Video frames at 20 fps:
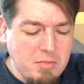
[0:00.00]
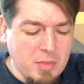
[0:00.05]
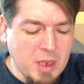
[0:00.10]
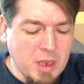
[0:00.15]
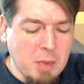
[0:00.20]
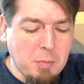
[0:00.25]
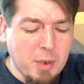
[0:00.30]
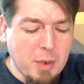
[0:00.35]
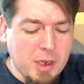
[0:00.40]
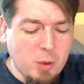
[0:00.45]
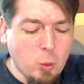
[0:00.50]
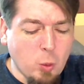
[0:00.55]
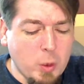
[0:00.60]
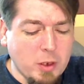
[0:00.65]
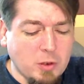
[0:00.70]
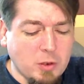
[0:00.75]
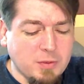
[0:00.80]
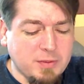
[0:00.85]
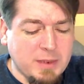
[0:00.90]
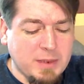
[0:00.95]
But it
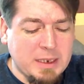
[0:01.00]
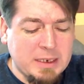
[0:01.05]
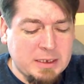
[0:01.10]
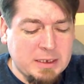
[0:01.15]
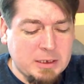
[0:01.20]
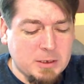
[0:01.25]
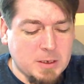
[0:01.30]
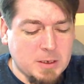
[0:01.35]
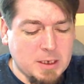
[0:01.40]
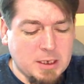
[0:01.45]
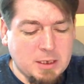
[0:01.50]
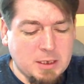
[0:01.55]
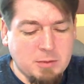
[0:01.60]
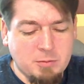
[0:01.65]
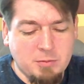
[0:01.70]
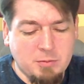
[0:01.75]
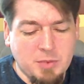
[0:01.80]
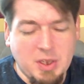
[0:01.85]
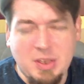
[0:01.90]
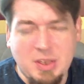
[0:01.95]
will fire,
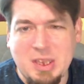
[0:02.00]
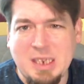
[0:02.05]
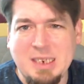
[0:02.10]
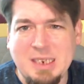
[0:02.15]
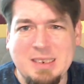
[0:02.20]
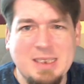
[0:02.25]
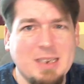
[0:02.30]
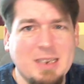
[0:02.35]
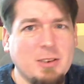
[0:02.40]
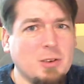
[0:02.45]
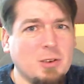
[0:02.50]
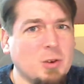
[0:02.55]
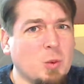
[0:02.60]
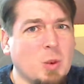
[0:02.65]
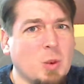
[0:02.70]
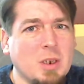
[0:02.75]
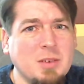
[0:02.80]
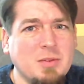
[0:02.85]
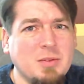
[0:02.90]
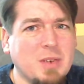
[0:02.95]
I think, down to
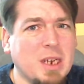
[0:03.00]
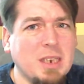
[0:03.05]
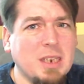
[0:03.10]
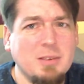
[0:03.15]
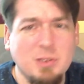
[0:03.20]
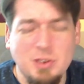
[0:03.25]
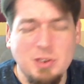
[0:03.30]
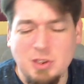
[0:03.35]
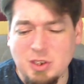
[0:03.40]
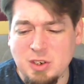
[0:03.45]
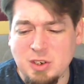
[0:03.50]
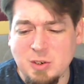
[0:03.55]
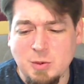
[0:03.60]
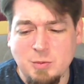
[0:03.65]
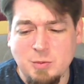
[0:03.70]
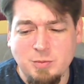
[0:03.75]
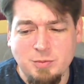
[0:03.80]
1.5 or so.